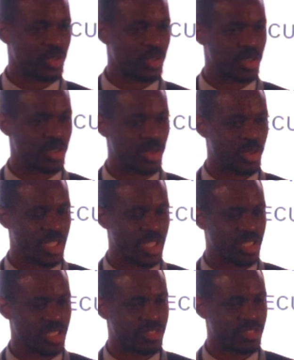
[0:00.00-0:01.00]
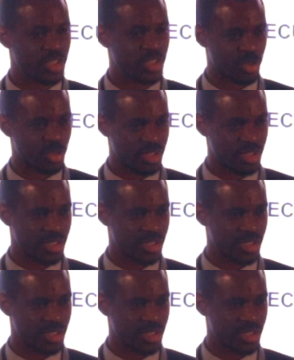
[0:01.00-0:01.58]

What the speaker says: then Windhoek.